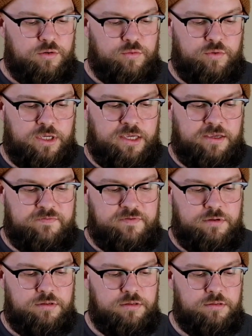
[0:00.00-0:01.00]
We've
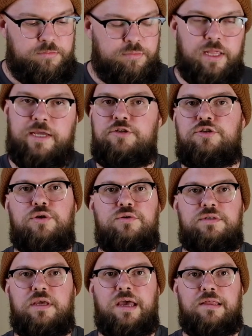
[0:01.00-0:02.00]
played
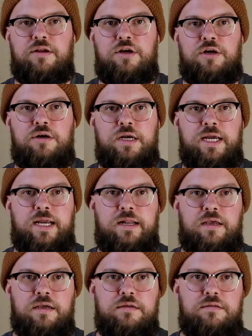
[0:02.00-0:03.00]
shows together
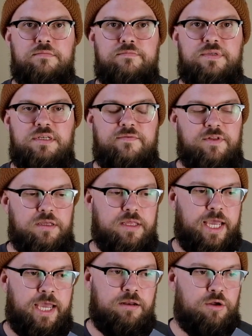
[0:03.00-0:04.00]
and stuff like
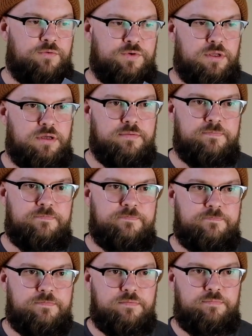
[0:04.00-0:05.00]
that over the
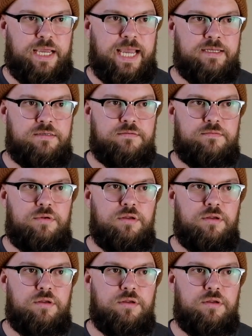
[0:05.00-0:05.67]
past,